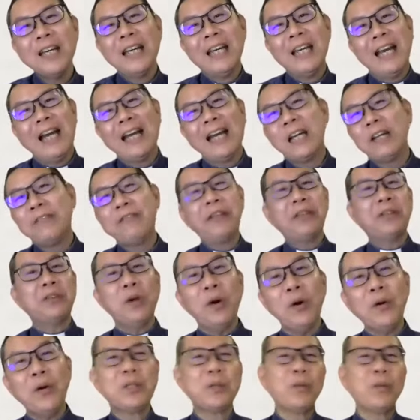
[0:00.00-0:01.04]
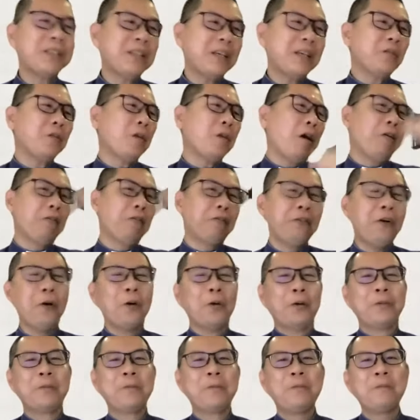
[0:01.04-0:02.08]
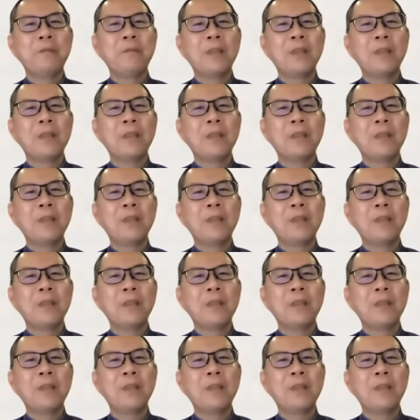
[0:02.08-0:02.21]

And if they don't, we say you are foe.